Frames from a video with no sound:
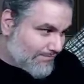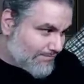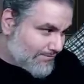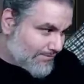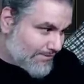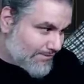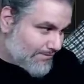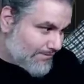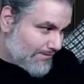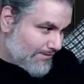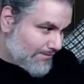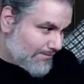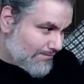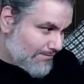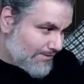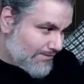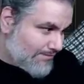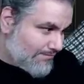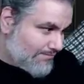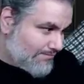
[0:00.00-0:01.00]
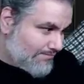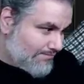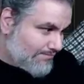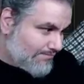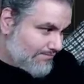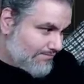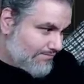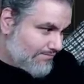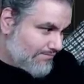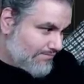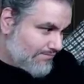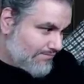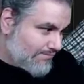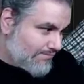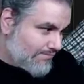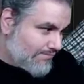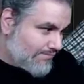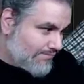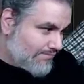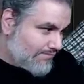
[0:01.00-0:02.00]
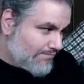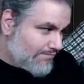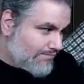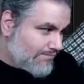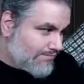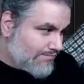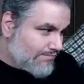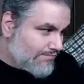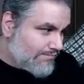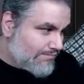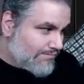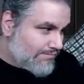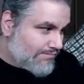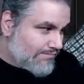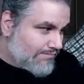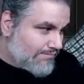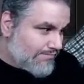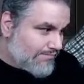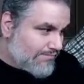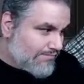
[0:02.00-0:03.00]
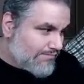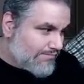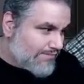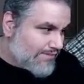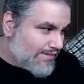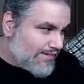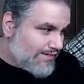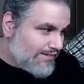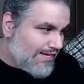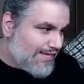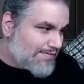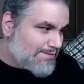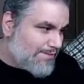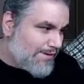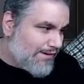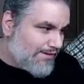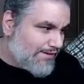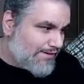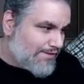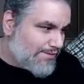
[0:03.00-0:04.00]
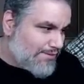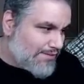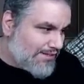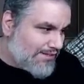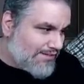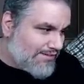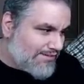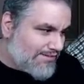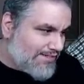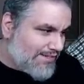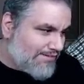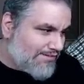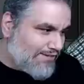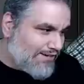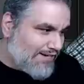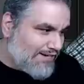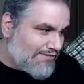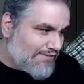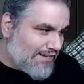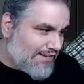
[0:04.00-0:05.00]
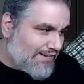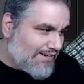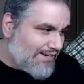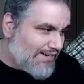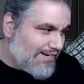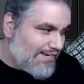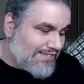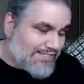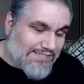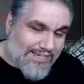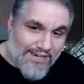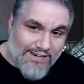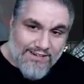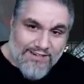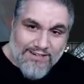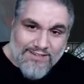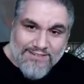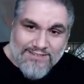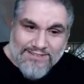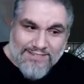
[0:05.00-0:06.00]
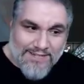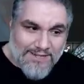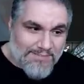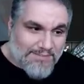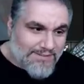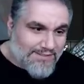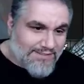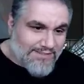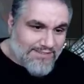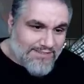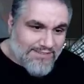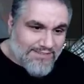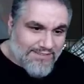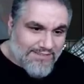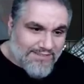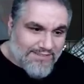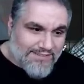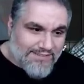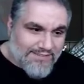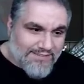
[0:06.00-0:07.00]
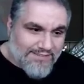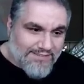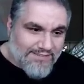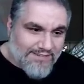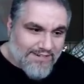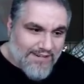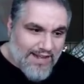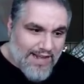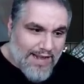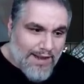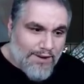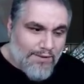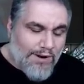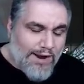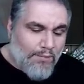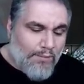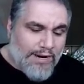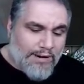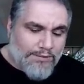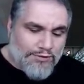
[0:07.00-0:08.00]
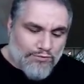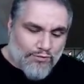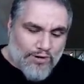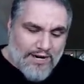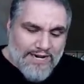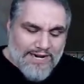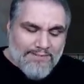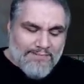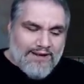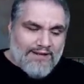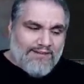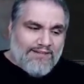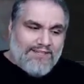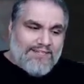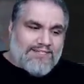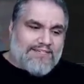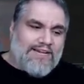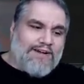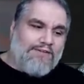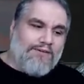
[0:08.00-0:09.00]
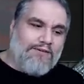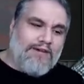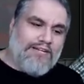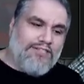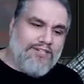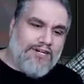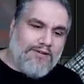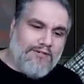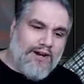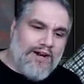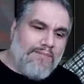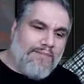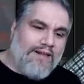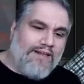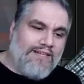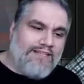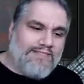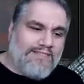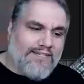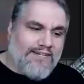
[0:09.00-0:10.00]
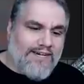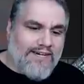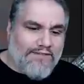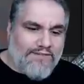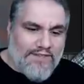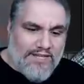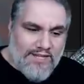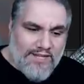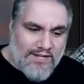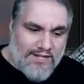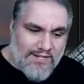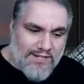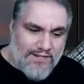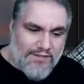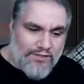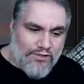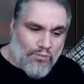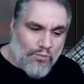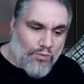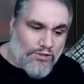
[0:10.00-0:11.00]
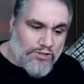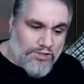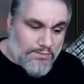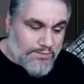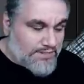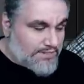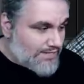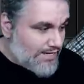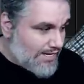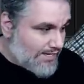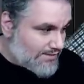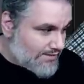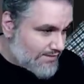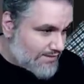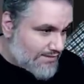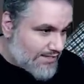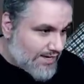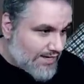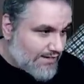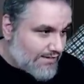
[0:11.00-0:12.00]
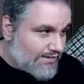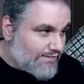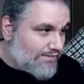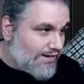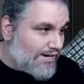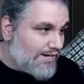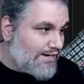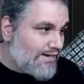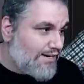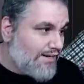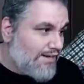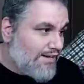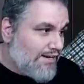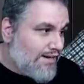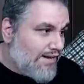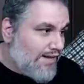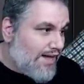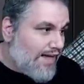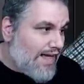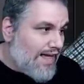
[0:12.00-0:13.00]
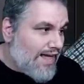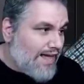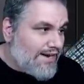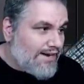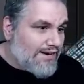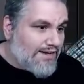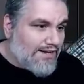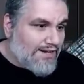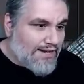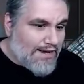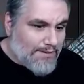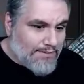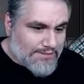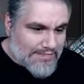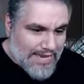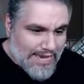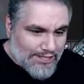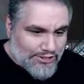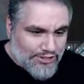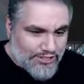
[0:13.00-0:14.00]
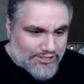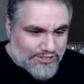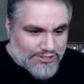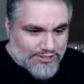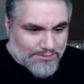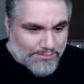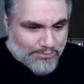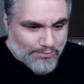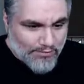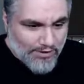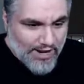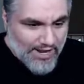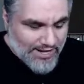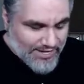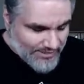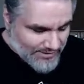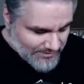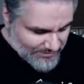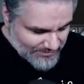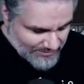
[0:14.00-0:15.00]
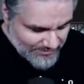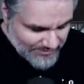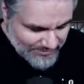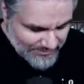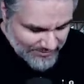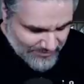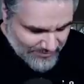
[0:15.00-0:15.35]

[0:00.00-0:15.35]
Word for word: There's no way you can win. Yeah, we get to kill one of his lands, right? Yes, my article will include Teferi invalidating an entire card type. I when I was writing my list, I wrote I started writing my list tonight of the uh, the worst mistakes in standard, right? And uh, I was actually surprised